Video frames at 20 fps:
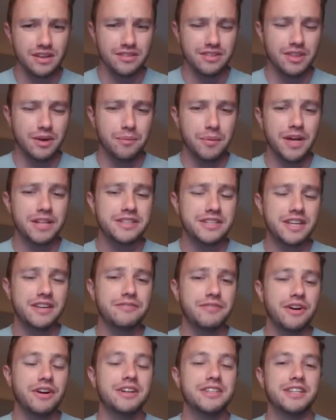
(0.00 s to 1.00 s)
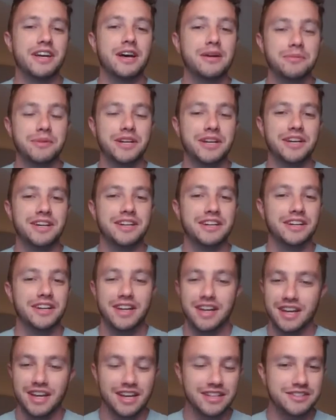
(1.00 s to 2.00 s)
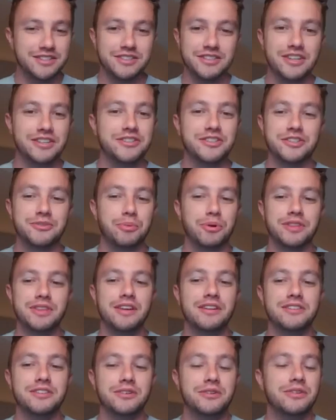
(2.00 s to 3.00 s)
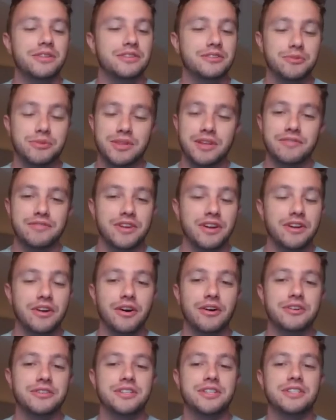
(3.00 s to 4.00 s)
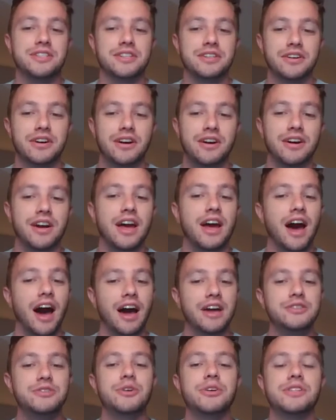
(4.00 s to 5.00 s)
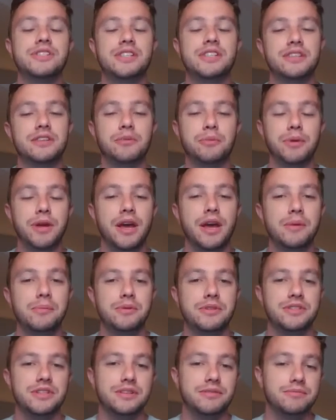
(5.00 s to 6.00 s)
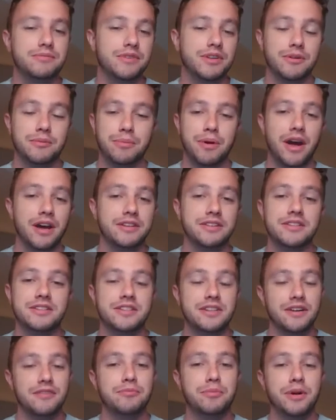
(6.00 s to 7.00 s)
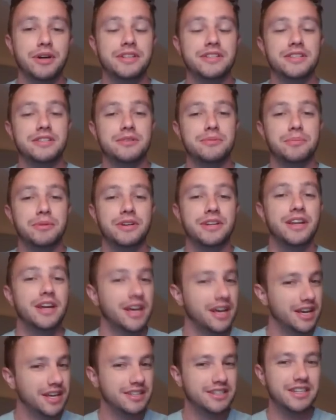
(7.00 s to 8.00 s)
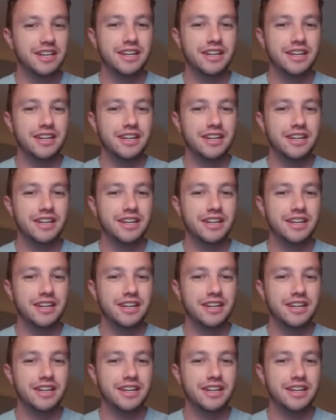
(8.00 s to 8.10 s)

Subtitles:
The Mets get very timely hitting. It's just what they do. That's what they've done all season long. I trust that they'll be able to, you know, practice enough plate discipline to